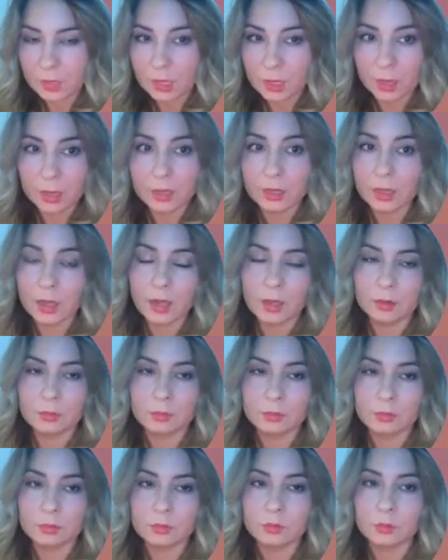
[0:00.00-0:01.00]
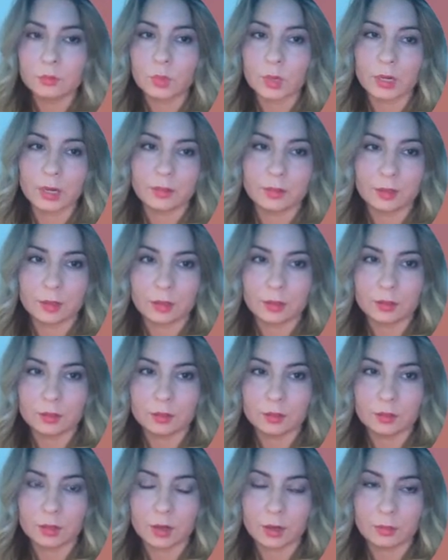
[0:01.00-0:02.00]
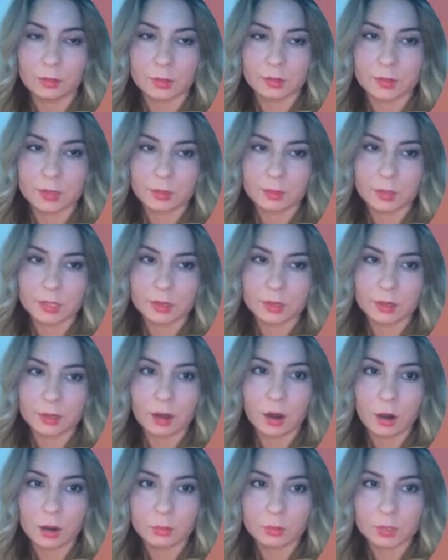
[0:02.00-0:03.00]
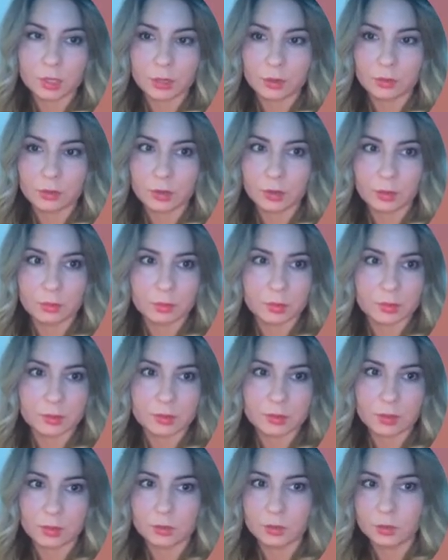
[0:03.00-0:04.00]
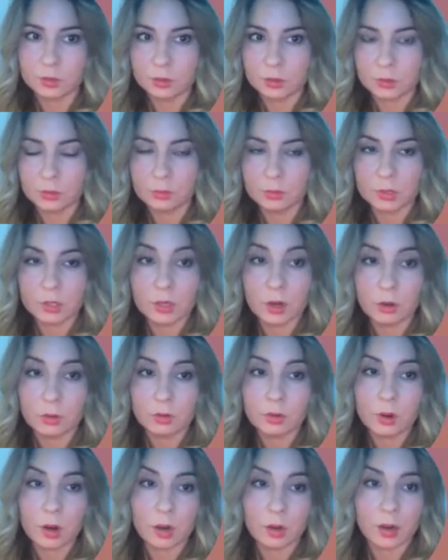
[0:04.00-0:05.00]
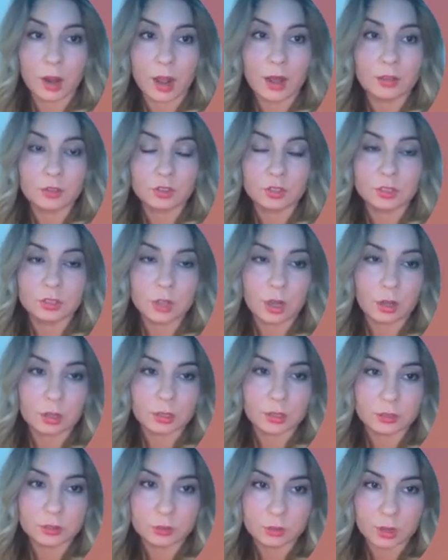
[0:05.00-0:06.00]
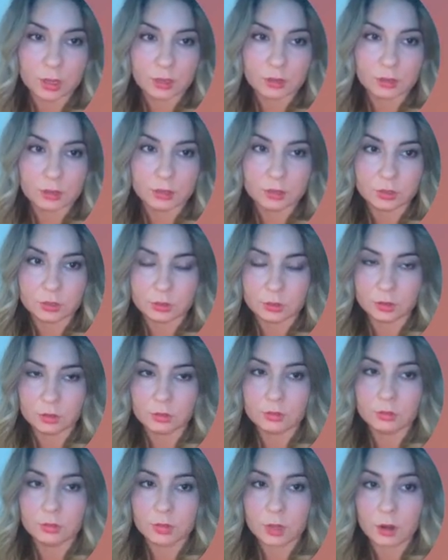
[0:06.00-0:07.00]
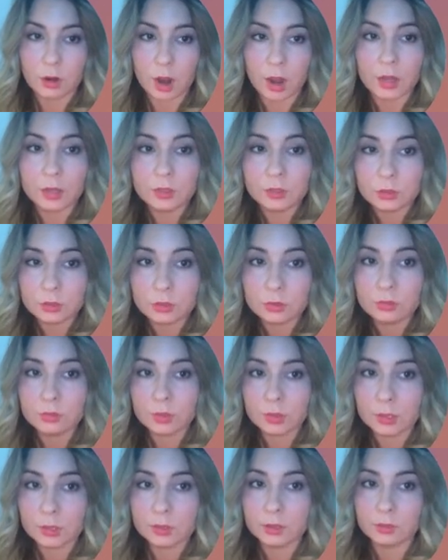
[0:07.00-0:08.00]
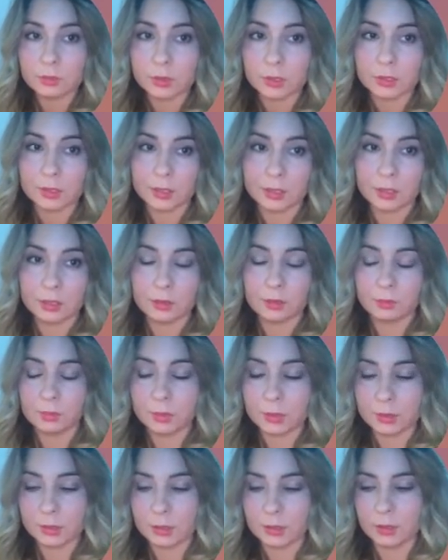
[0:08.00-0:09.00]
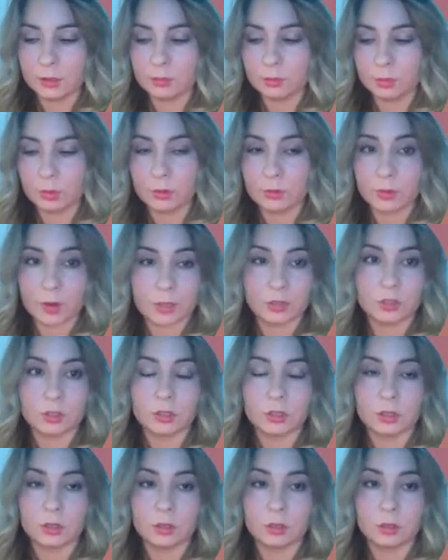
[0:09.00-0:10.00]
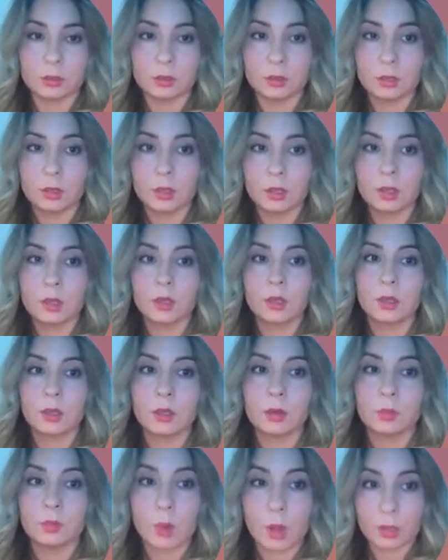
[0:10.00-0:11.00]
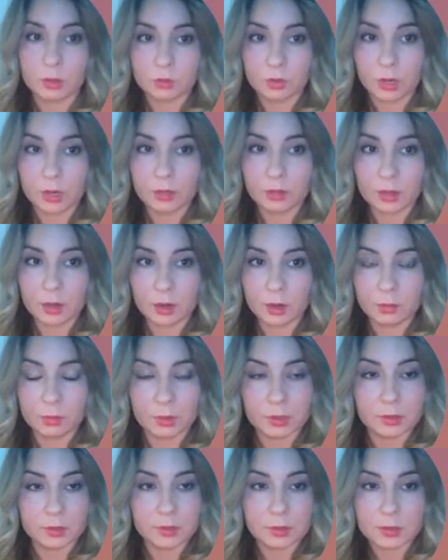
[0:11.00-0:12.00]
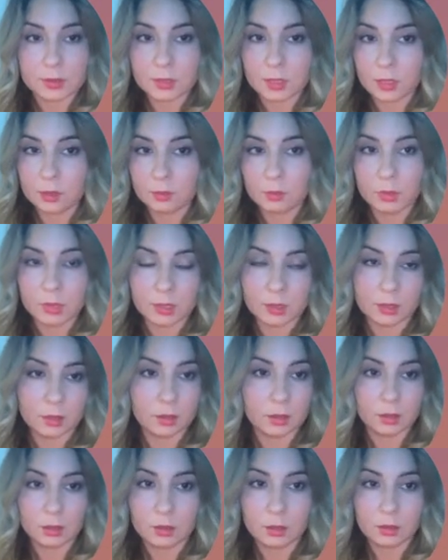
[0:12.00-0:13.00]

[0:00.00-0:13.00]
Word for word: like and when i say therapist i mean like armchair therapists on youtube you know who aren't actually talking directly to you so i do really really believe professional well-trained therapists can be